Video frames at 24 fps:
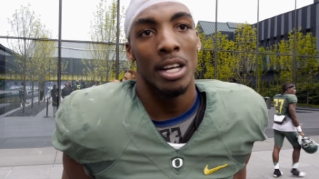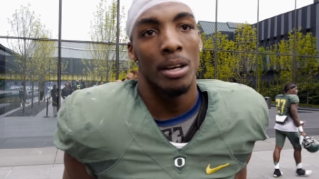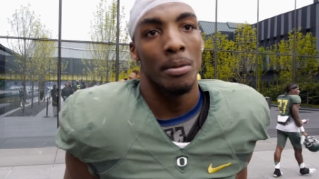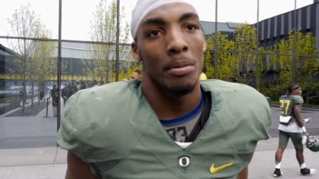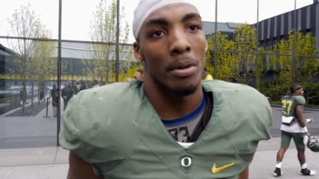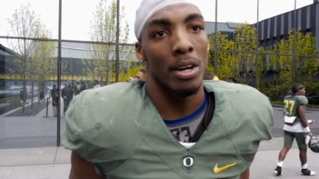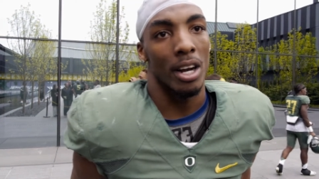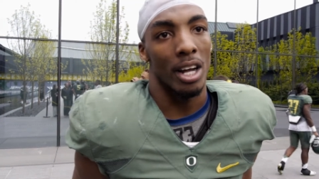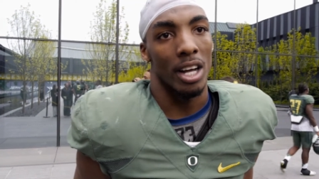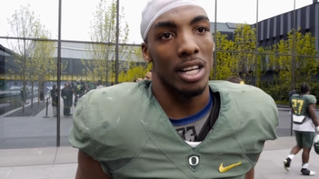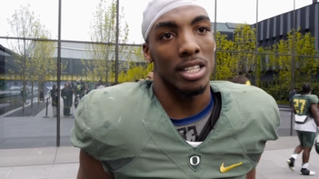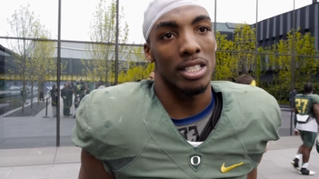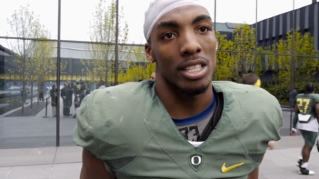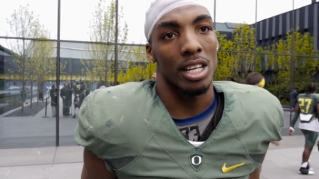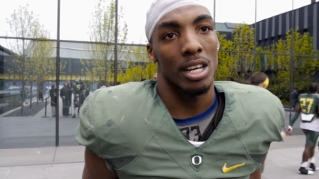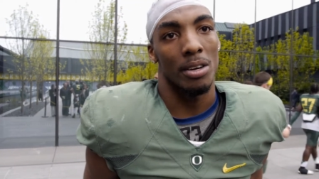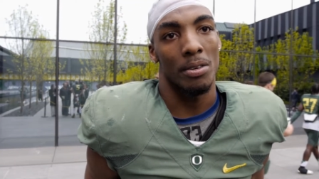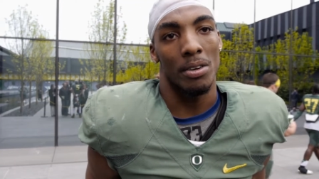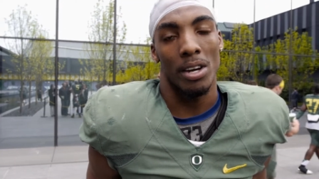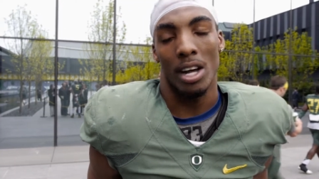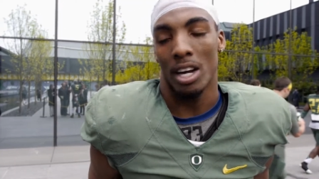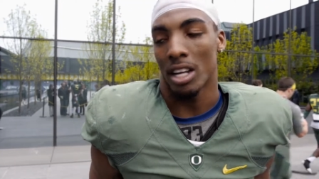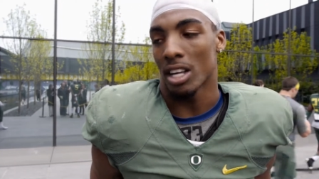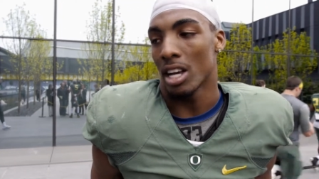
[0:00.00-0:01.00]
But like I
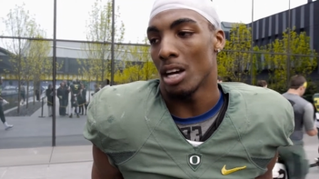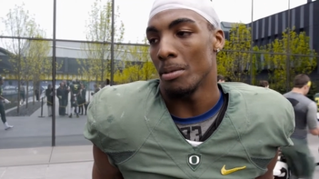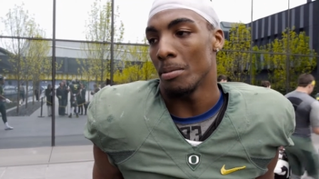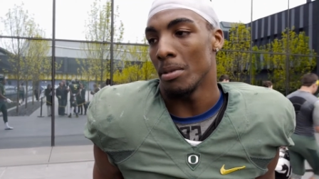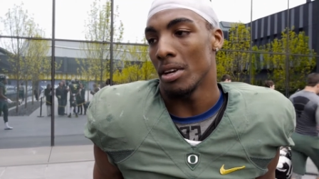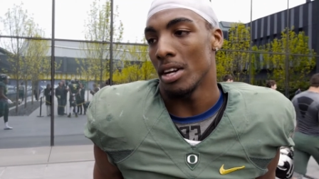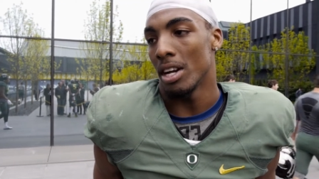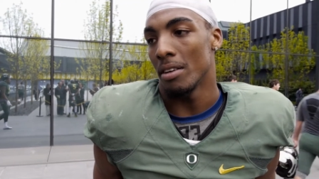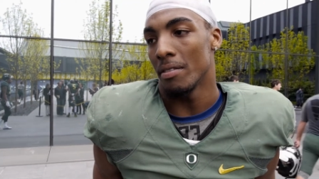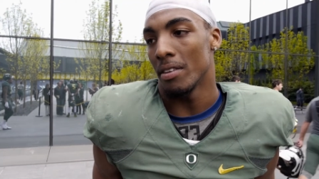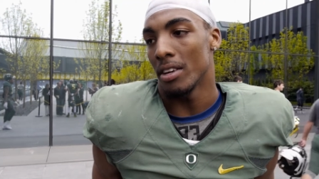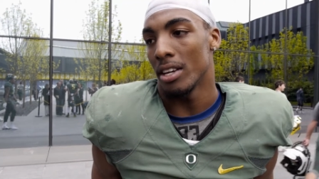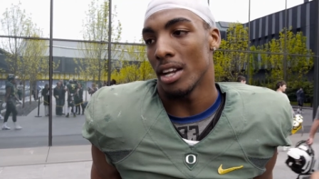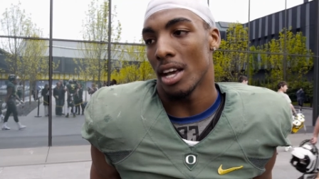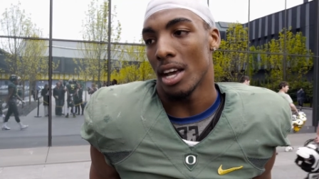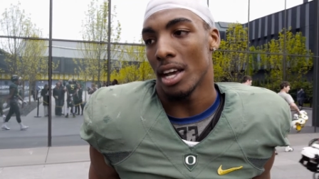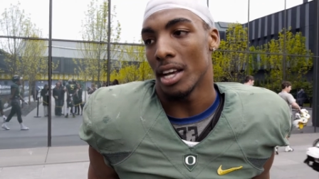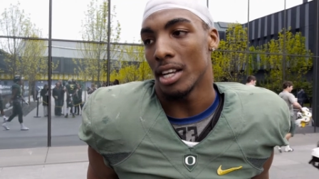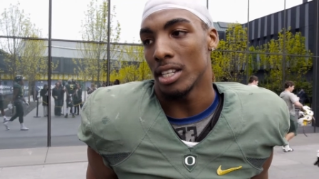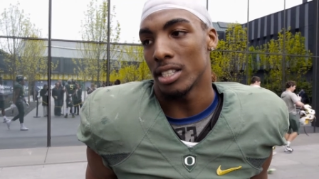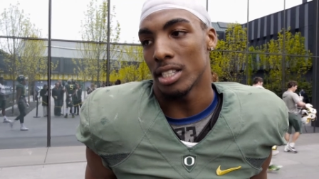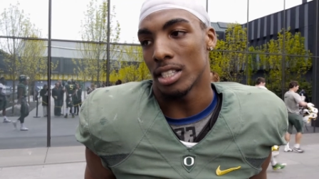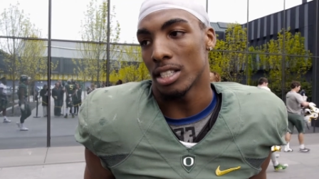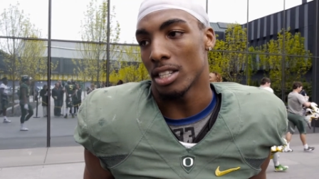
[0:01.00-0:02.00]
said, we got to come in every day
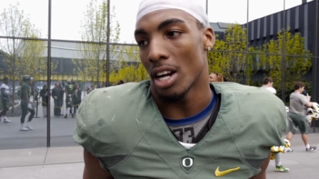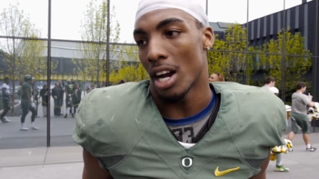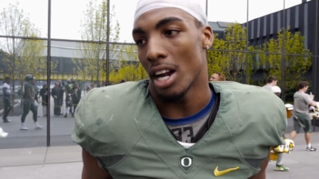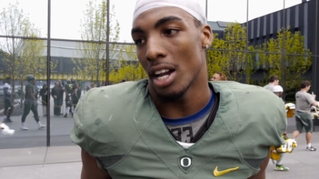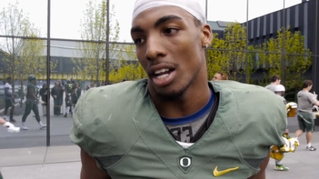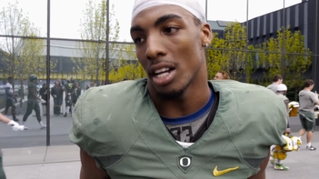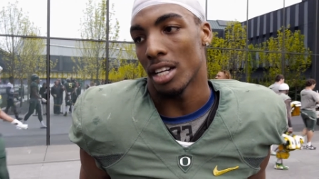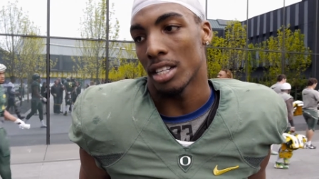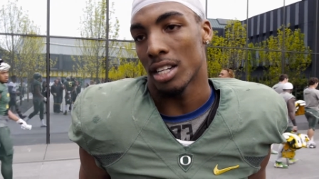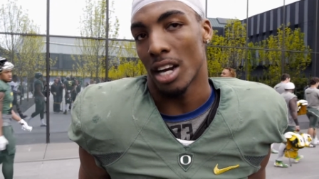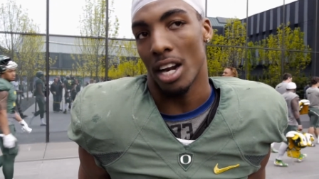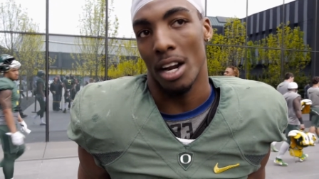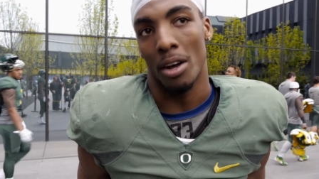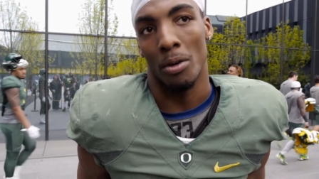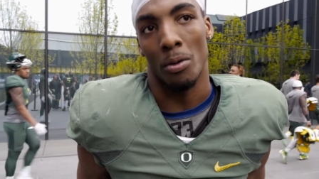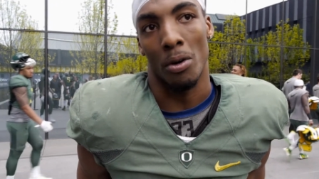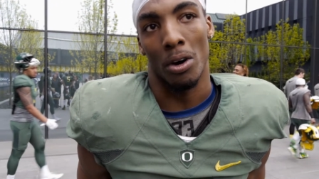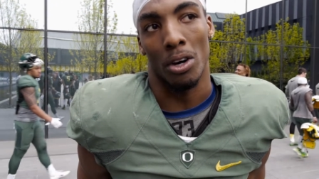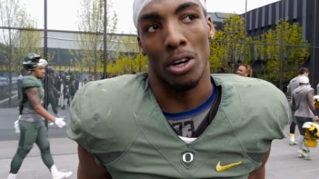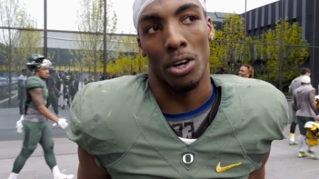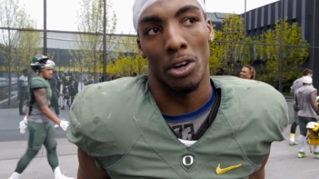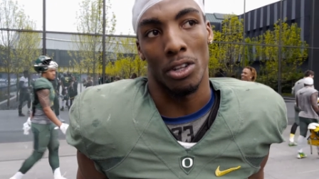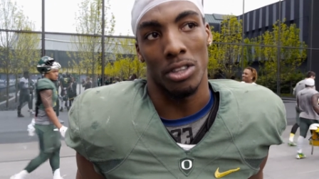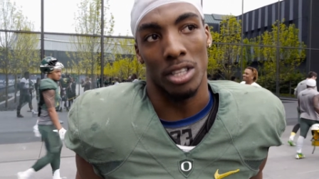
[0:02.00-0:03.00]
and just try to try to
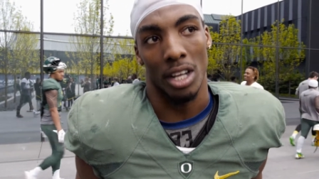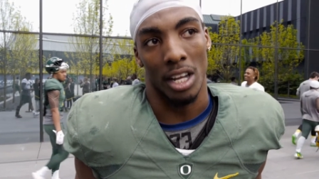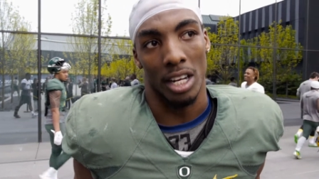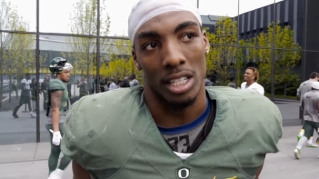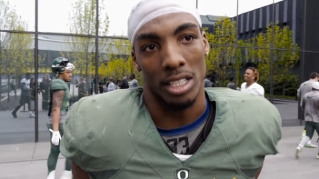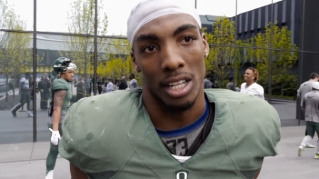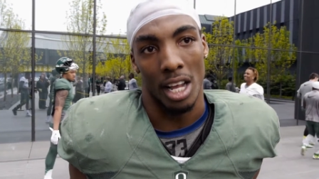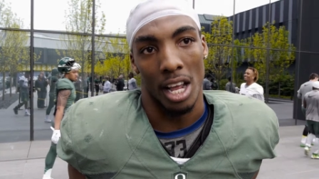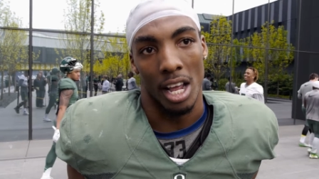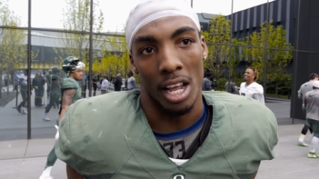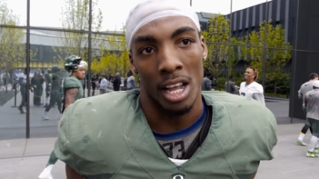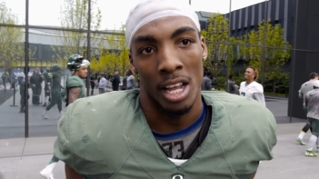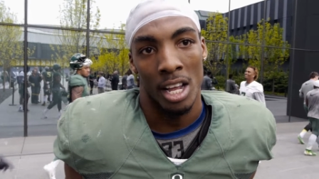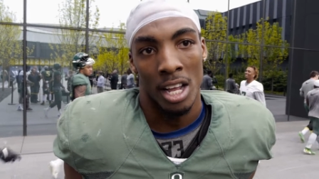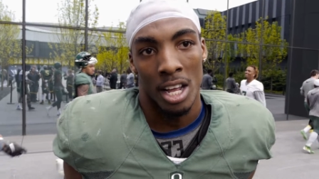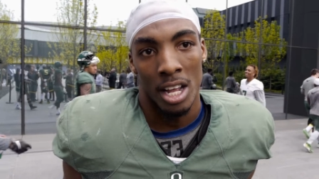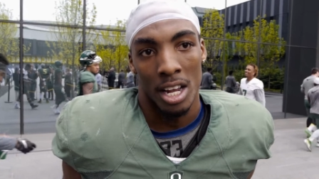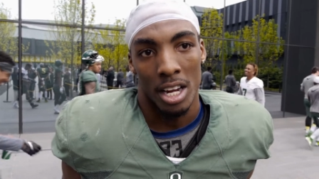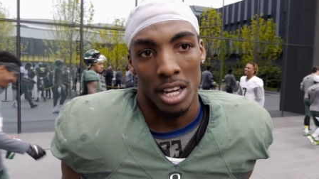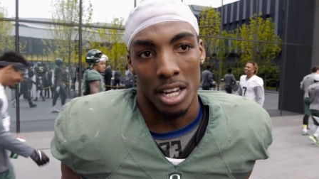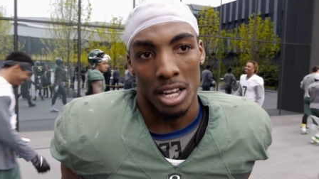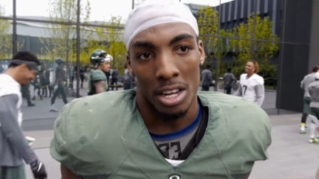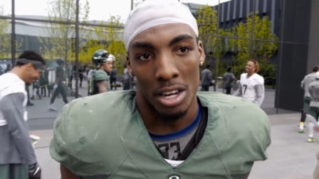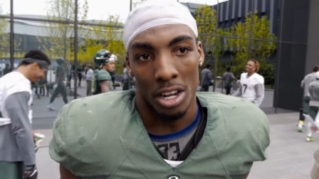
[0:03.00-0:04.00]
work on things that
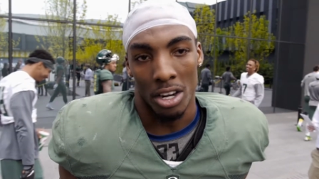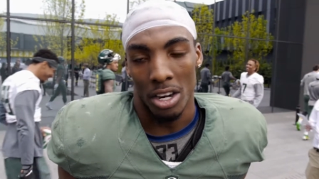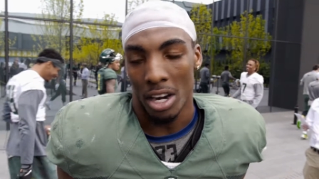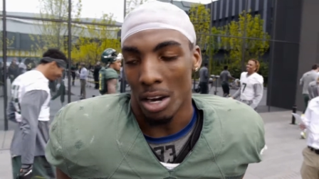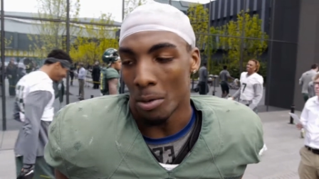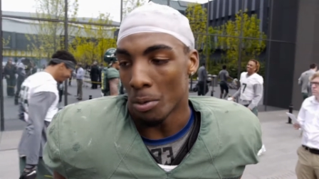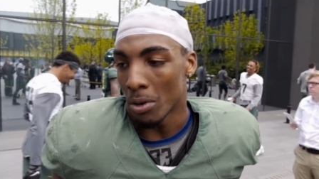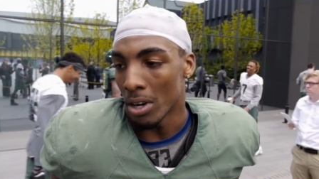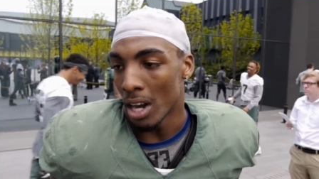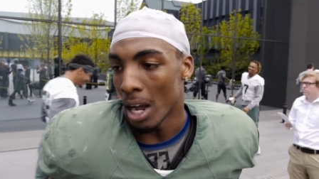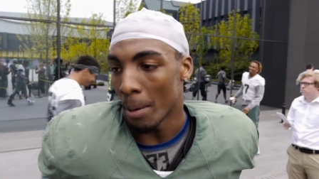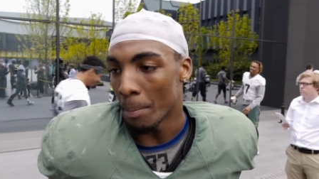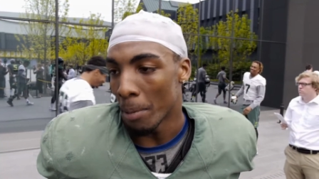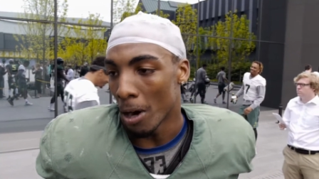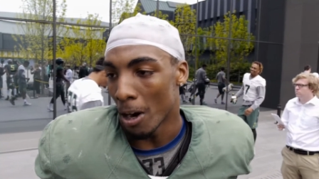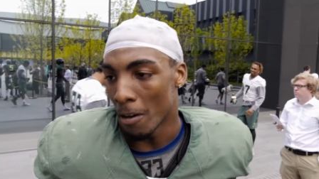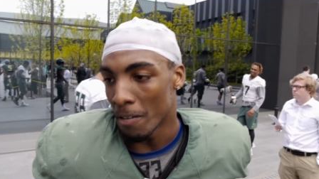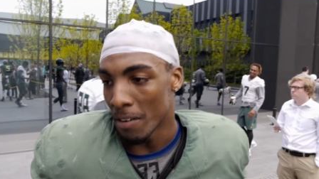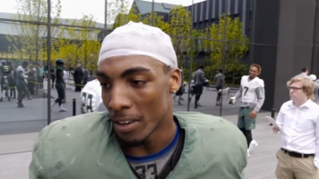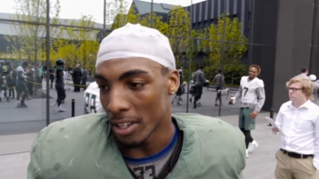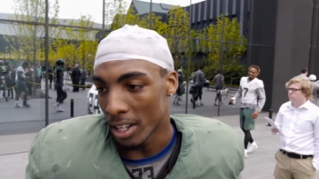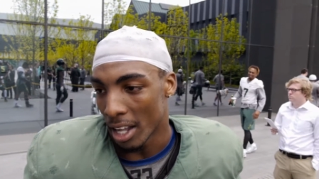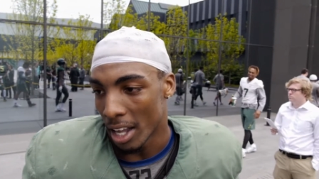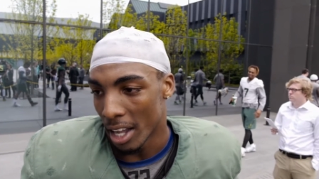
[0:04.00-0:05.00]
you know that we're not
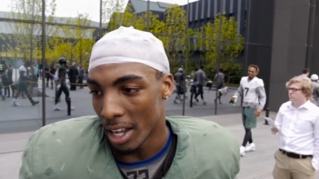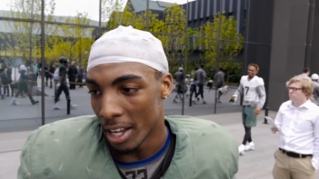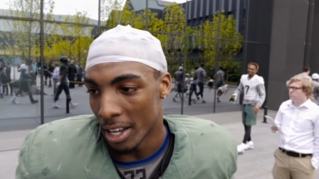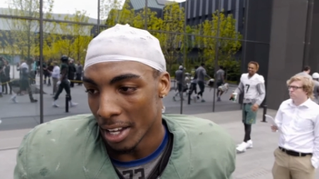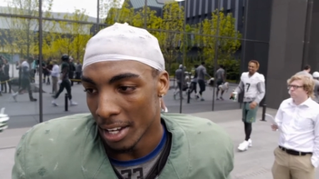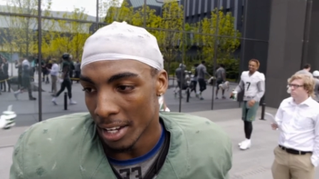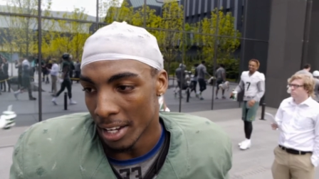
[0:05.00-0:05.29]
perfect at.